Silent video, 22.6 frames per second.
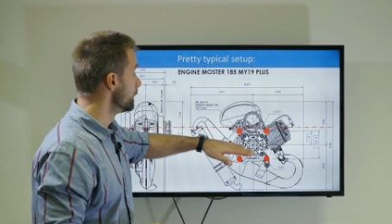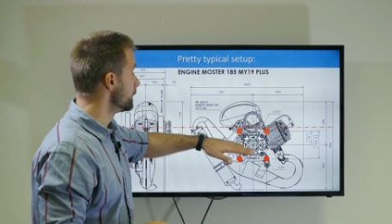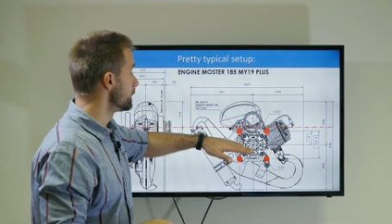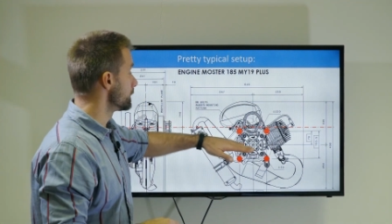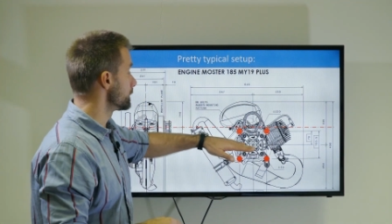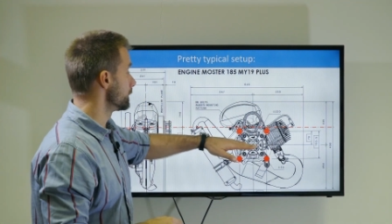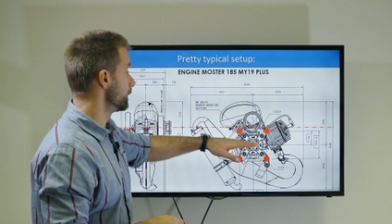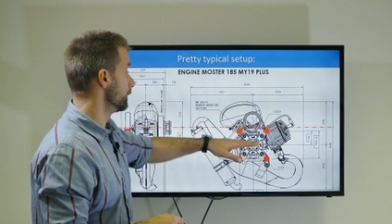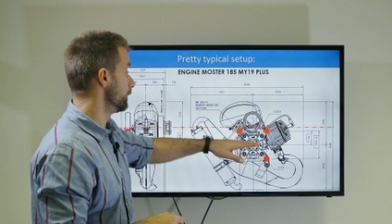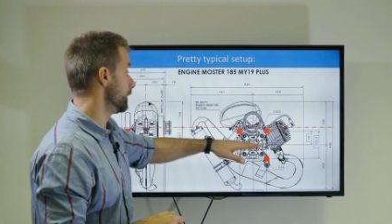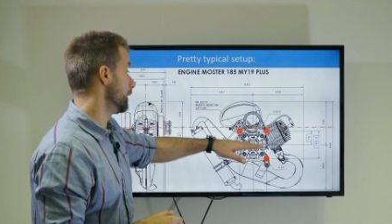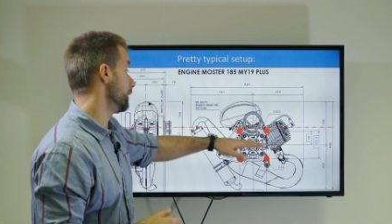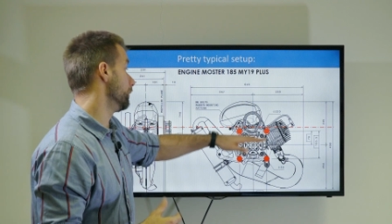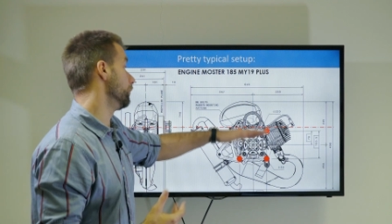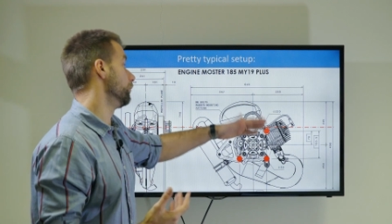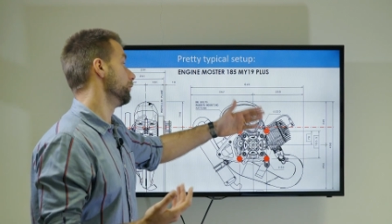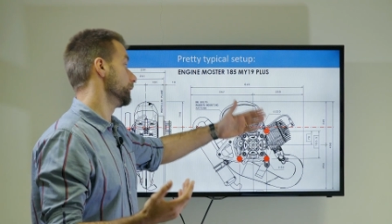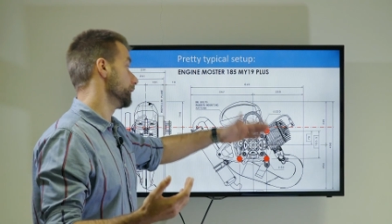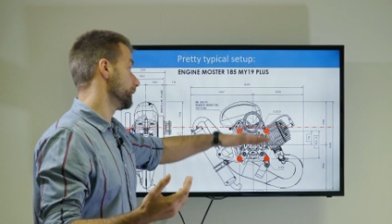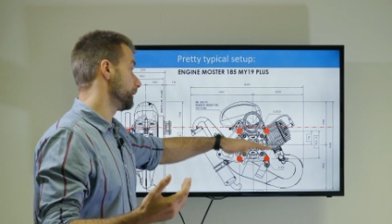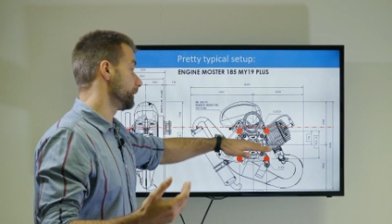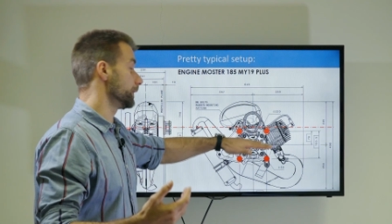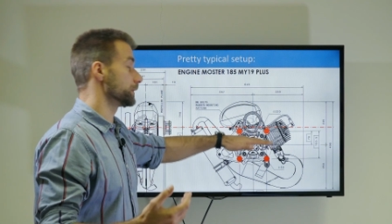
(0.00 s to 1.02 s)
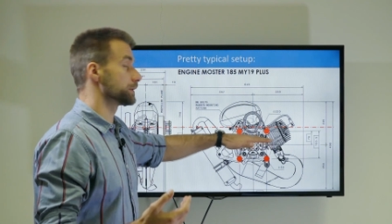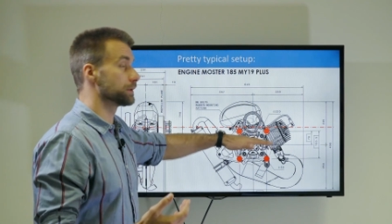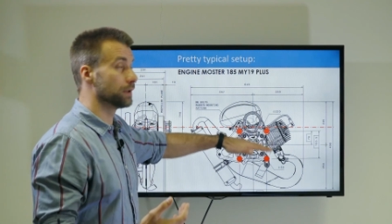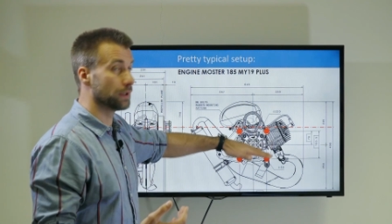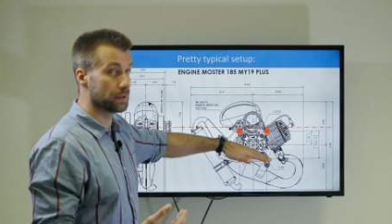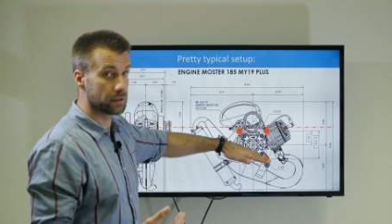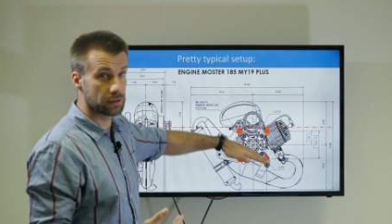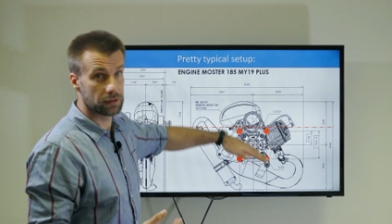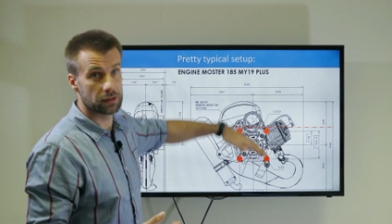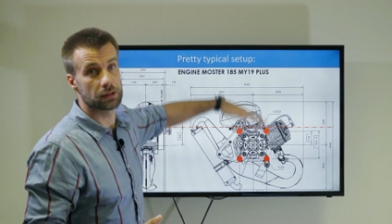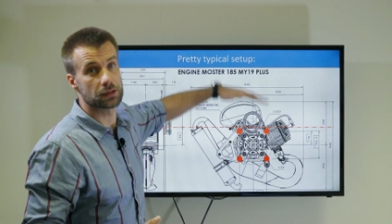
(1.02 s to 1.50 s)
so or the thrust
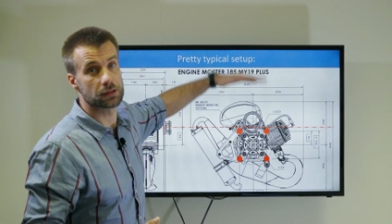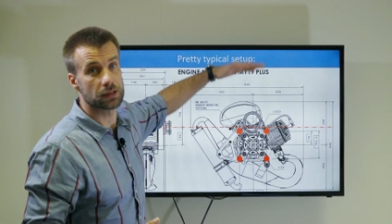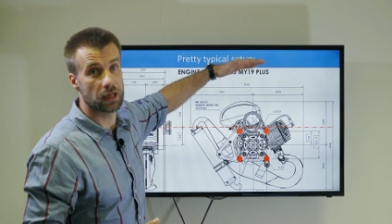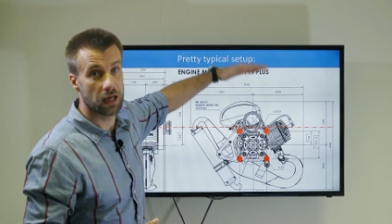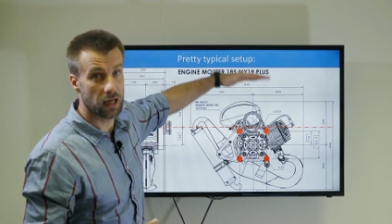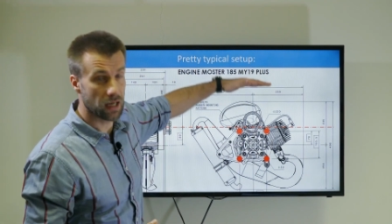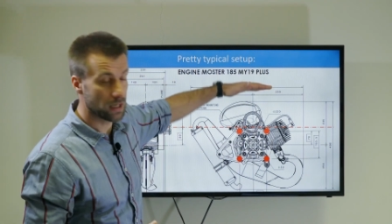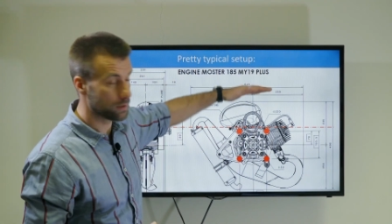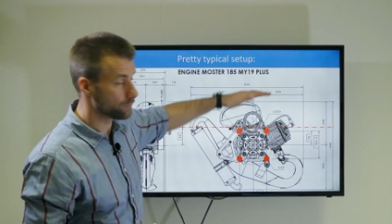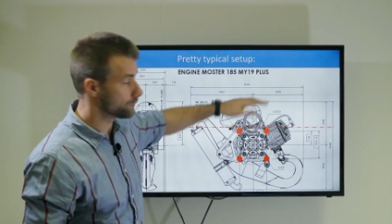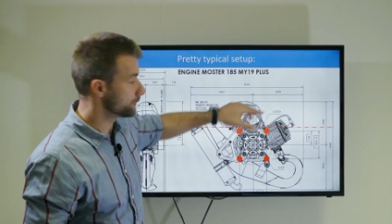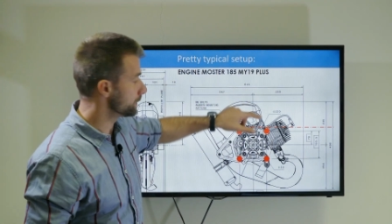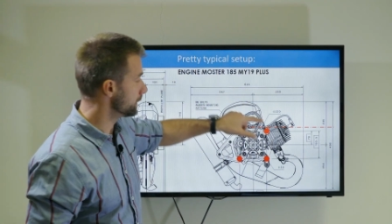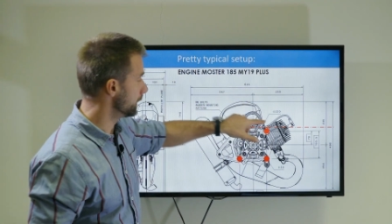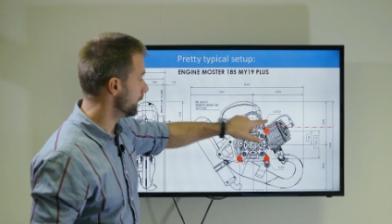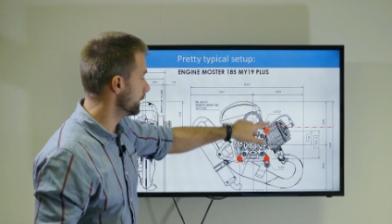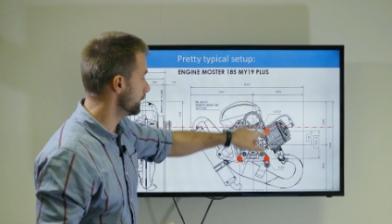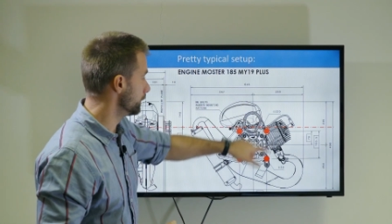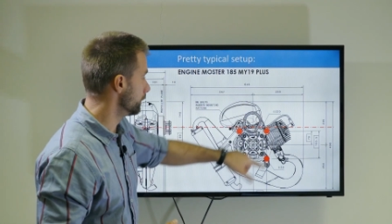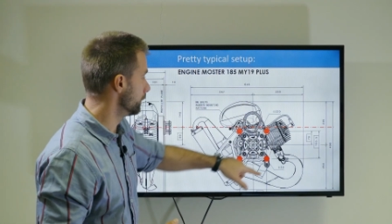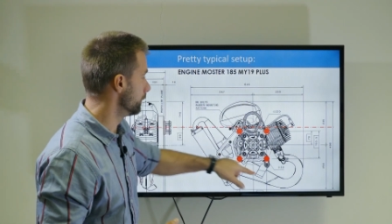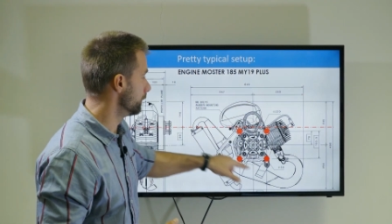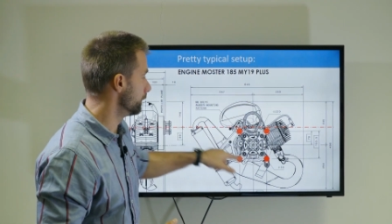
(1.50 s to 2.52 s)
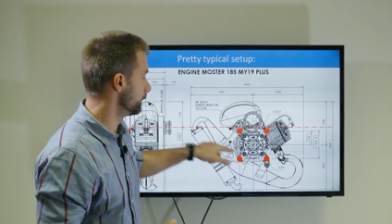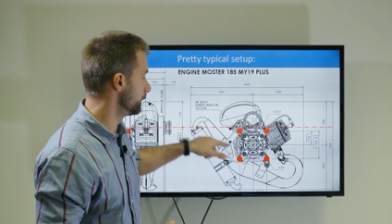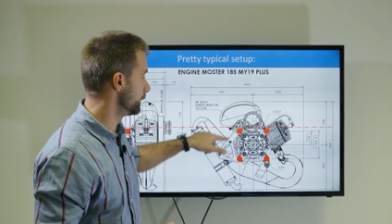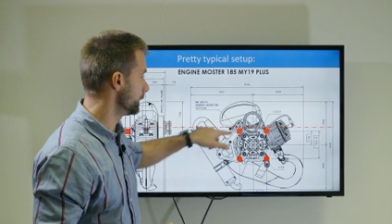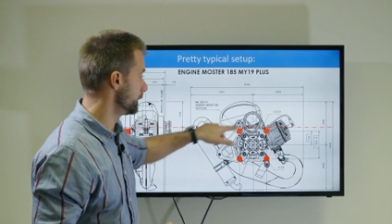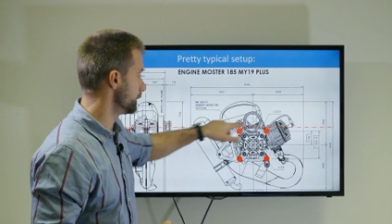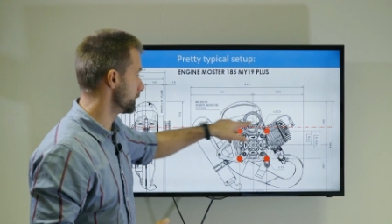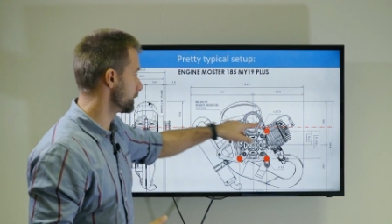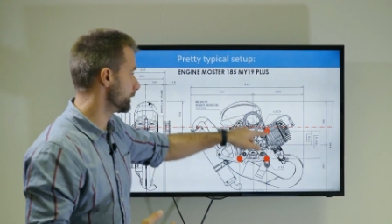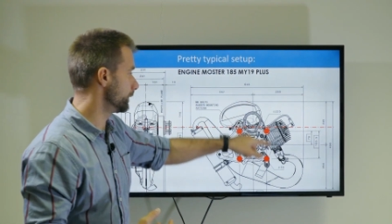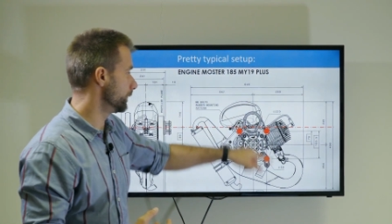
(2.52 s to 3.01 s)
line is outside of
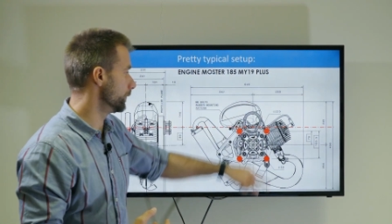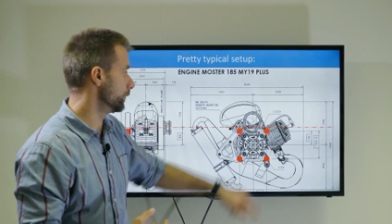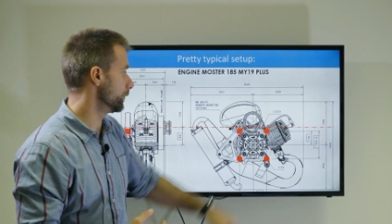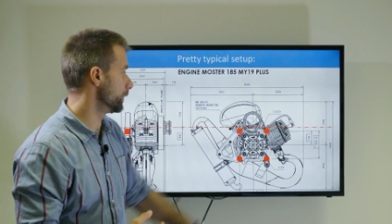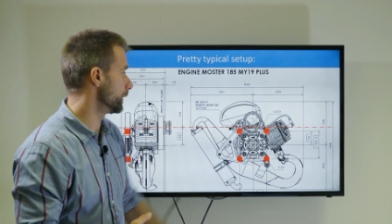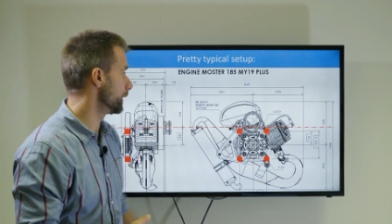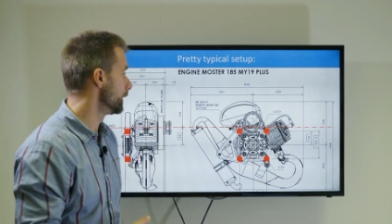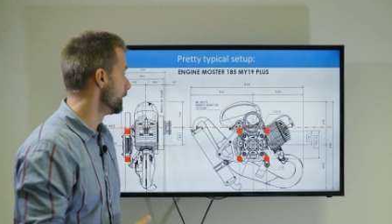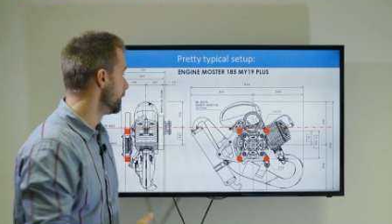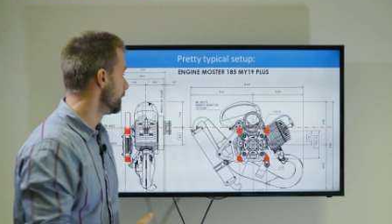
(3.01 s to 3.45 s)
these four.